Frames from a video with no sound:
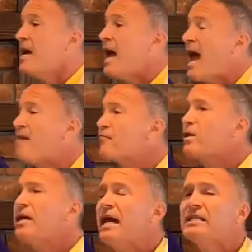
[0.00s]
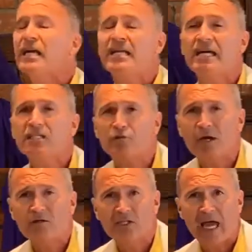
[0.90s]
Every, in, in
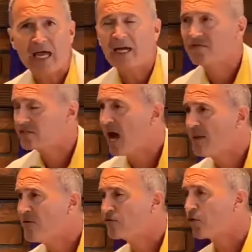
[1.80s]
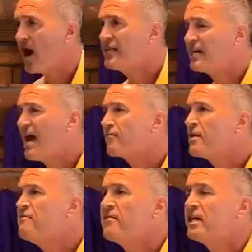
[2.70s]
Israel's day, of time of Christ,
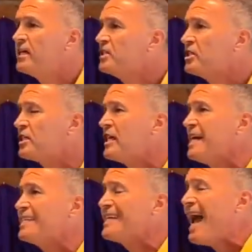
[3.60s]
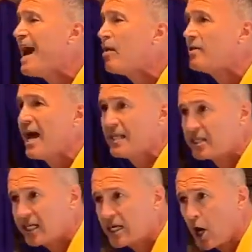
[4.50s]
every village, city, and town had a
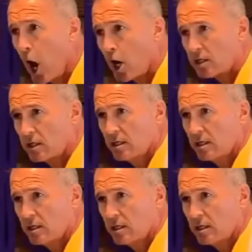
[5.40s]
synagogue,